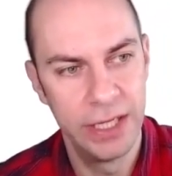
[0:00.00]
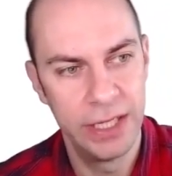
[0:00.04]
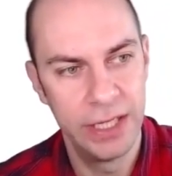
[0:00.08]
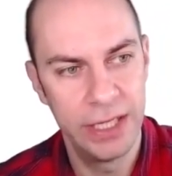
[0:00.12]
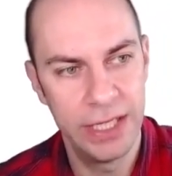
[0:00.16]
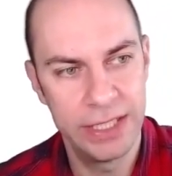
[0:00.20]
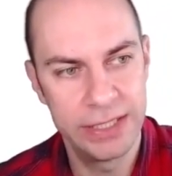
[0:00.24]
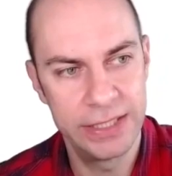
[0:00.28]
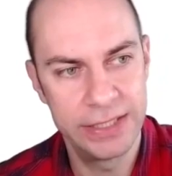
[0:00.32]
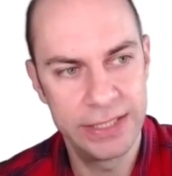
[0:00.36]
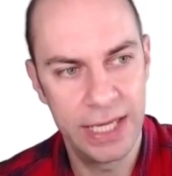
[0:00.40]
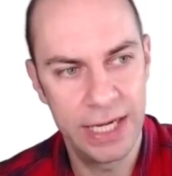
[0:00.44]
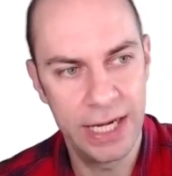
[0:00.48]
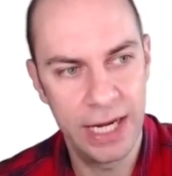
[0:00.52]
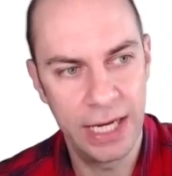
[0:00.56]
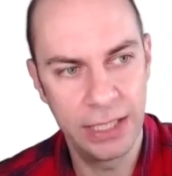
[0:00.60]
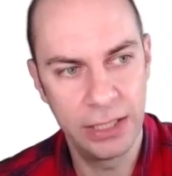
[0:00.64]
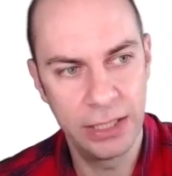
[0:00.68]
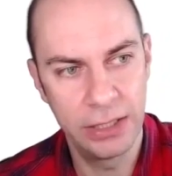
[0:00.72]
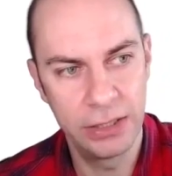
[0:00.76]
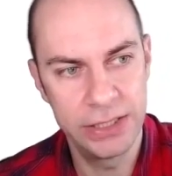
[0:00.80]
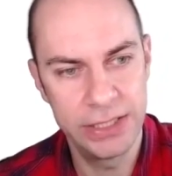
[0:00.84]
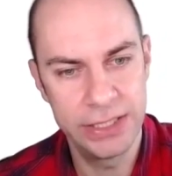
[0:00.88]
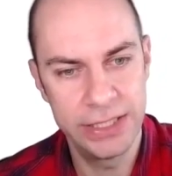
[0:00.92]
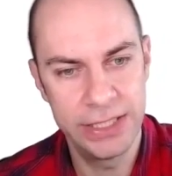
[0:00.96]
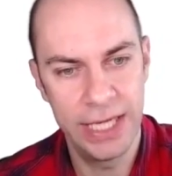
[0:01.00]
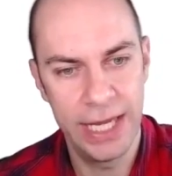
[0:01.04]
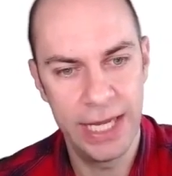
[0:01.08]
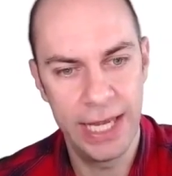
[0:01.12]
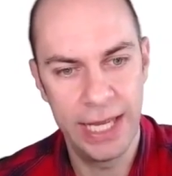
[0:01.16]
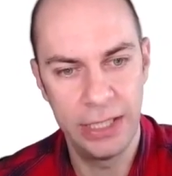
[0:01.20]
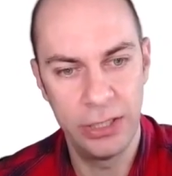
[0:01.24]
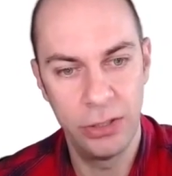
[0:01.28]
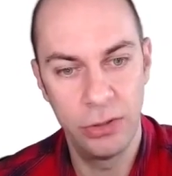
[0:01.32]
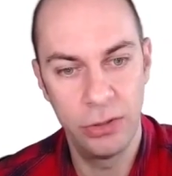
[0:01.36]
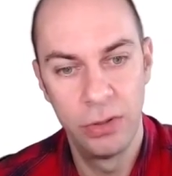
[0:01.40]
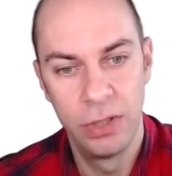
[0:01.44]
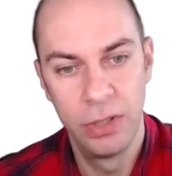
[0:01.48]
is that I could tell
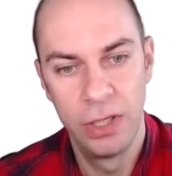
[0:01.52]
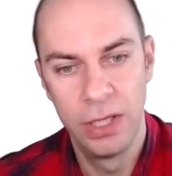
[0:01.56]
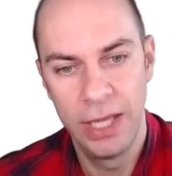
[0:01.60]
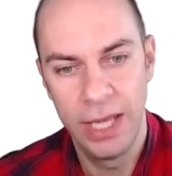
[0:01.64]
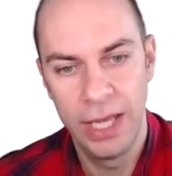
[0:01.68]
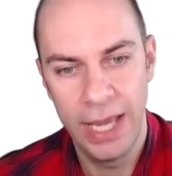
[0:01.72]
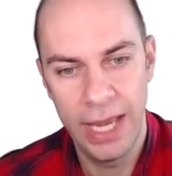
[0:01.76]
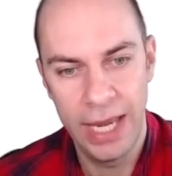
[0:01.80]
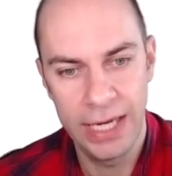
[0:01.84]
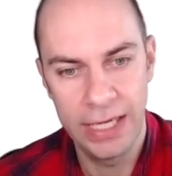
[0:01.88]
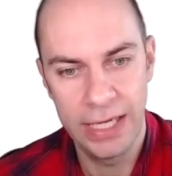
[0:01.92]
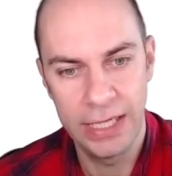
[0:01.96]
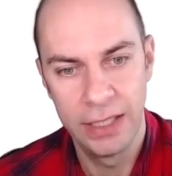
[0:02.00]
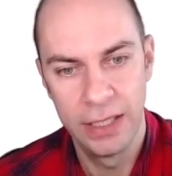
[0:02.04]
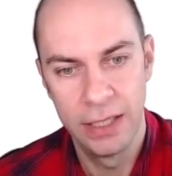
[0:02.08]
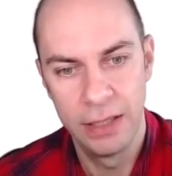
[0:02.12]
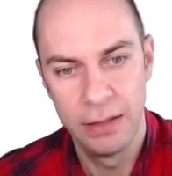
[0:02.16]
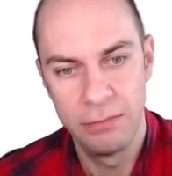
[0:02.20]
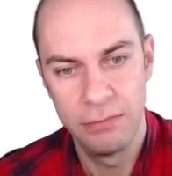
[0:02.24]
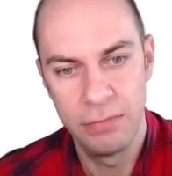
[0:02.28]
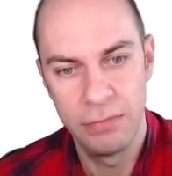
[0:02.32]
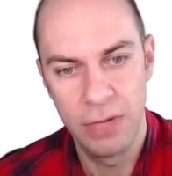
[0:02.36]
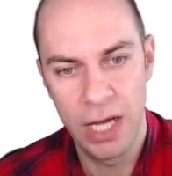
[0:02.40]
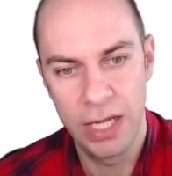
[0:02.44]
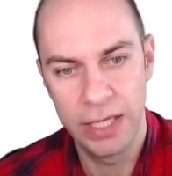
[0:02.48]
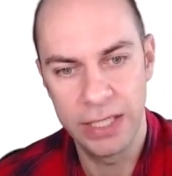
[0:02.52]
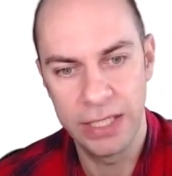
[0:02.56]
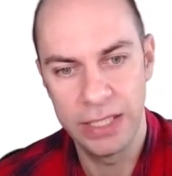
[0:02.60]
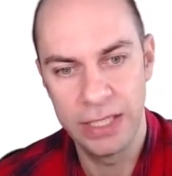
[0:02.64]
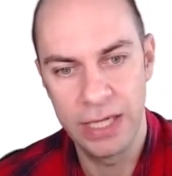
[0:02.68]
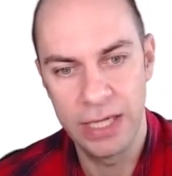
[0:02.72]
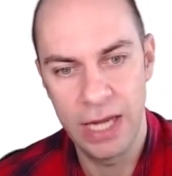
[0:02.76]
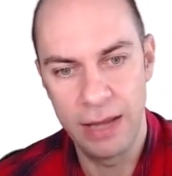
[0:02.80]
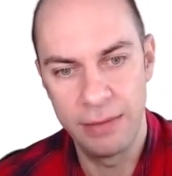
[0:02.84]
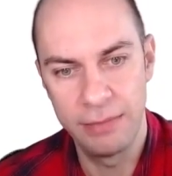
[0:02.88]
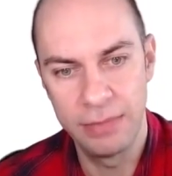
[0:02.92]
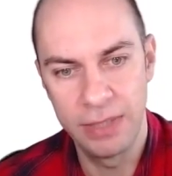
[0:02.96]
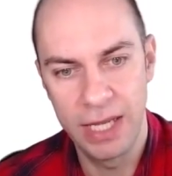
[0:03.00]
you, hey, Martin,
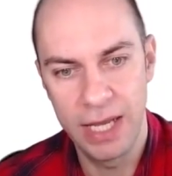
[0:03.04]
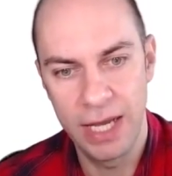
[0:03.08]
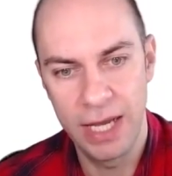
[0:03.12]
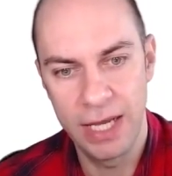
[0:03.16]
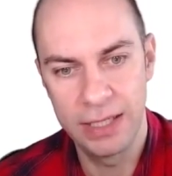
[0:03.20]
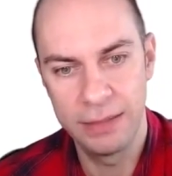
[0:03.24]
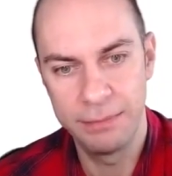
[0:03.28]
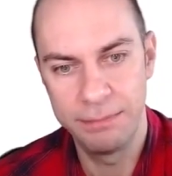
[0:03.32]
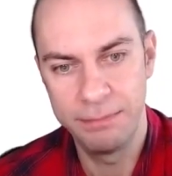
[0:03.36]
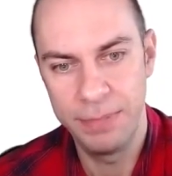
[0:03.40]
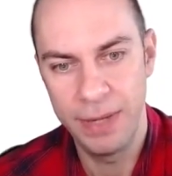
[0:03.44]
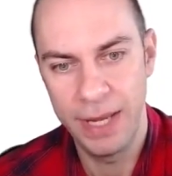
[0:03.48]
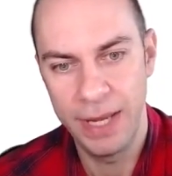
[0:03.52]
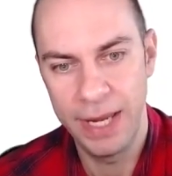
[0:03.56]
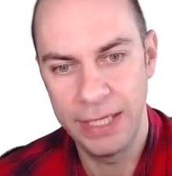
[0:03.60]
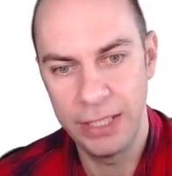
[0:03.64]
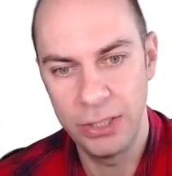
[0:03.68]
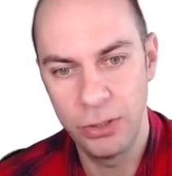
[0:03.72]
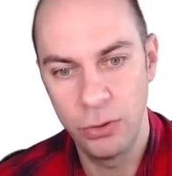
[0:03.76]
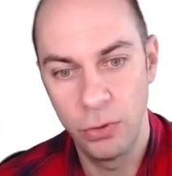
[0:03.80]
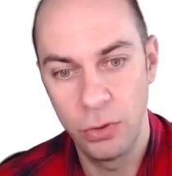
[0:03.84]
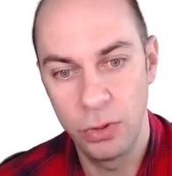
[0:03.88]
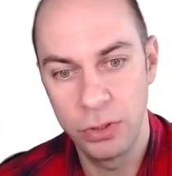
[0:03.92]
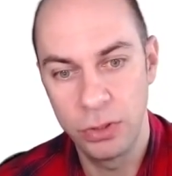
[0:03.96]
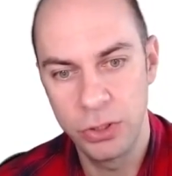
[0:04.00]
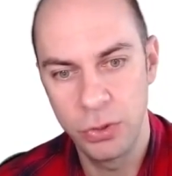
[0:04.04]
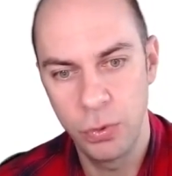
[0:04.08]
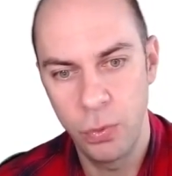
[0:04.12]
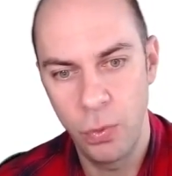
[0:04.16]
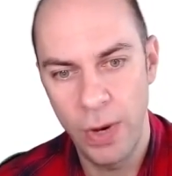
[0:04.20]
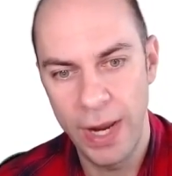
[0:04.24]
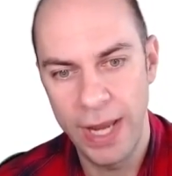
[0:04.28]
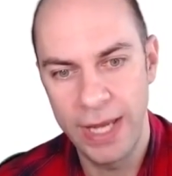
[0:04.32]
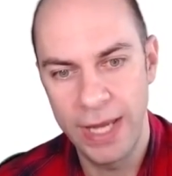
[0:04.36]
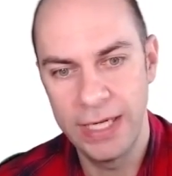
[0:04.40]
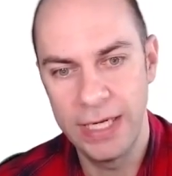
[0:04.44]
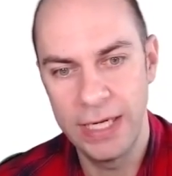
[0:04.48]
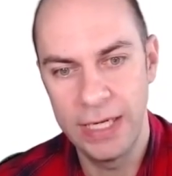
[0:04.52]
I'm gonna pay you a
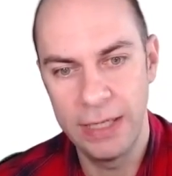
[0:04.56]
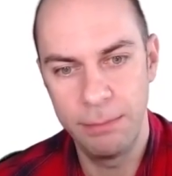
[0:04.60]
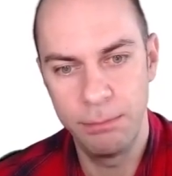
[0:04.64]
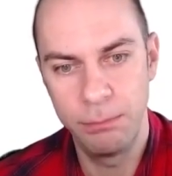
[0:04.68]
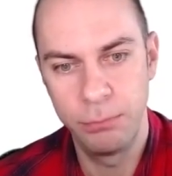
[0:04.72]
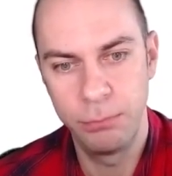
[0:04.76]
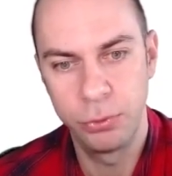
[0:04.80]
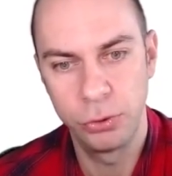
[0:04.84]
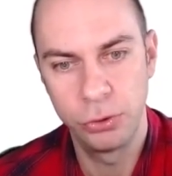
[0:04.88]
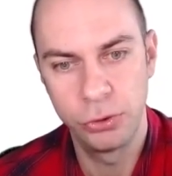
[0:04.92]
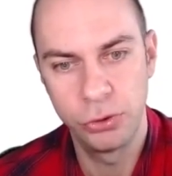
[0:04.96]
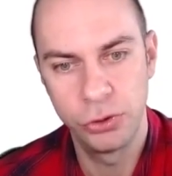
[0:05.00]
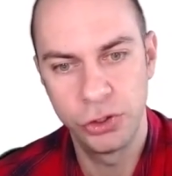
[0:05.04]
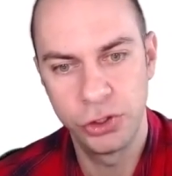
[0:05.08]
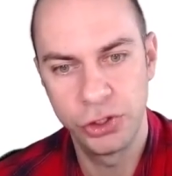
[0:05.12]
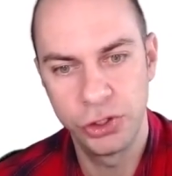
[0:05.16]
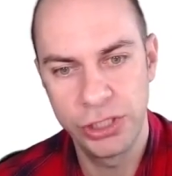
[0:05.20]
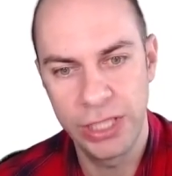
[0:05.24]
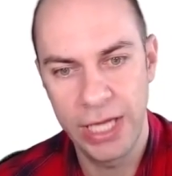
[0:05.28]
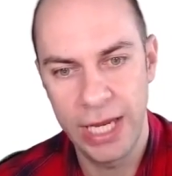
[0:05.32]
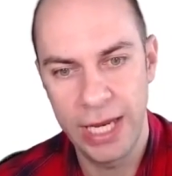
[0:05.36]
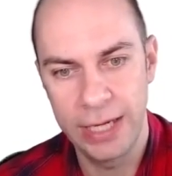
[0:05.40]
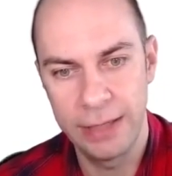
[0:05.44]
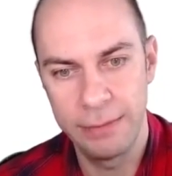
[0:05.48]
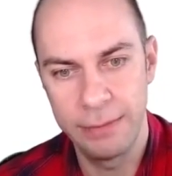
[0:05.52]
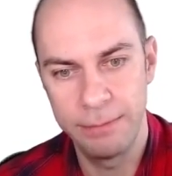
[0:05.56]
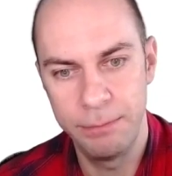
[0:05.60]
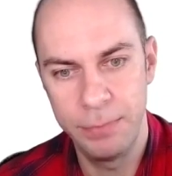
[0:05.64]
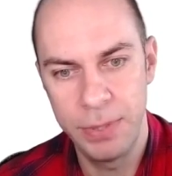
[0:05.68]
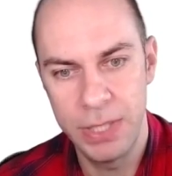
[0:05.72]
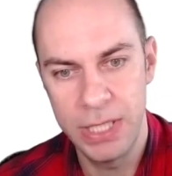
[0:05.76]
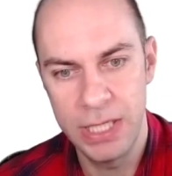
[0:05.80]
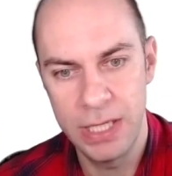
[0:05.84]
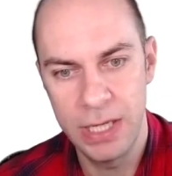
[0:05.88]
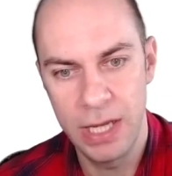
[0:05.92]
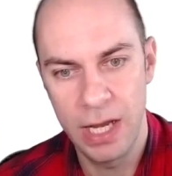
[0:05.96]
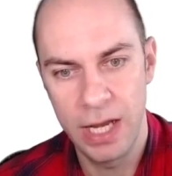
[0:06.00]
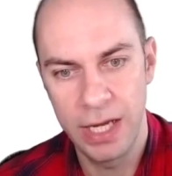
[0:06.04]
20%
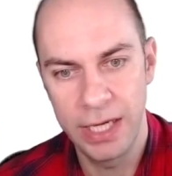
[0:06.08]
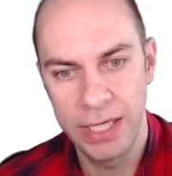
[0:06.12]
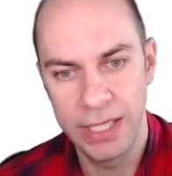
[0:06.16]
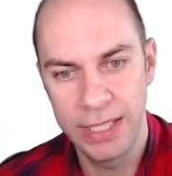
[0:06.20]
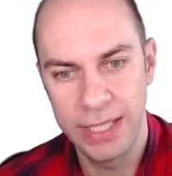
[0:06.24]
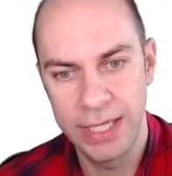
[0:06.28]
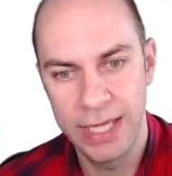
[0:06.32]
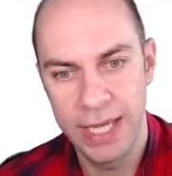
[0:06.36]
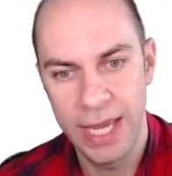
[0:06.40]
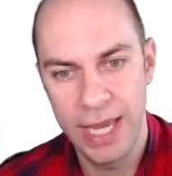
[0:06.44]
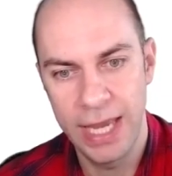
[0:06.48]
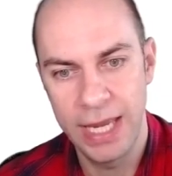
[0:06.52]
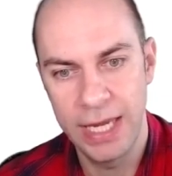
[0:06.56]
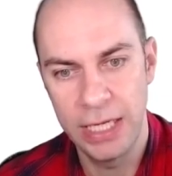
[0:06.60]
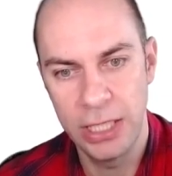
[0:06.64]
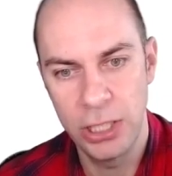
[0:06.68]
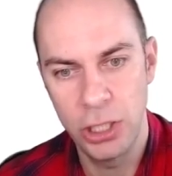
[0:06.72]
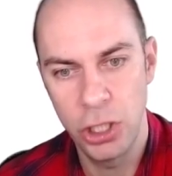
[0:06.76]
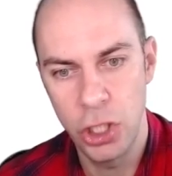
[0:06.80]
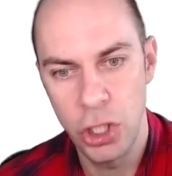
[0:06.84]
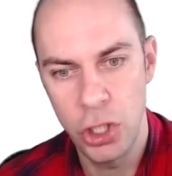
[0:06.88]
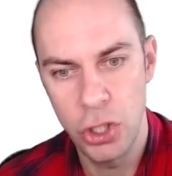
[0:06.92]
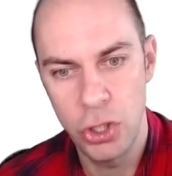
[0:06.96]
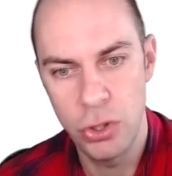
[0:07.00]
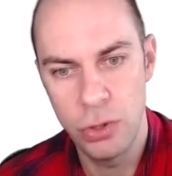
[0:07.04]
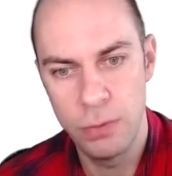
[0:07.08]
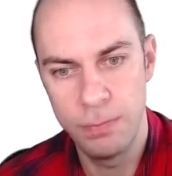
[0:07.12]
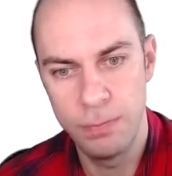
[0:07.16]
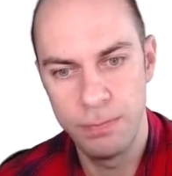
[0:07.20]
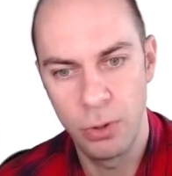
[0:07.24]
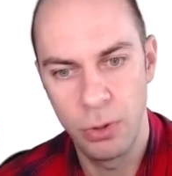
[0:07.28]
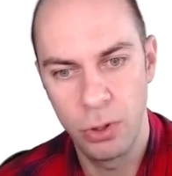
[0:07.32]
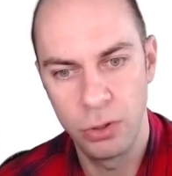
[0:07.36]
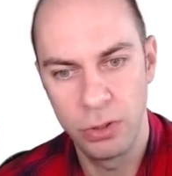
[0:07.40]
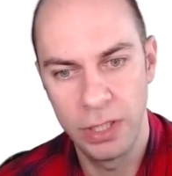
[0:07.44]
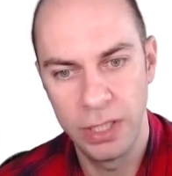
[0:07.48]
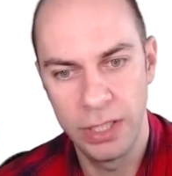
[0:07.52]
PIK coupon.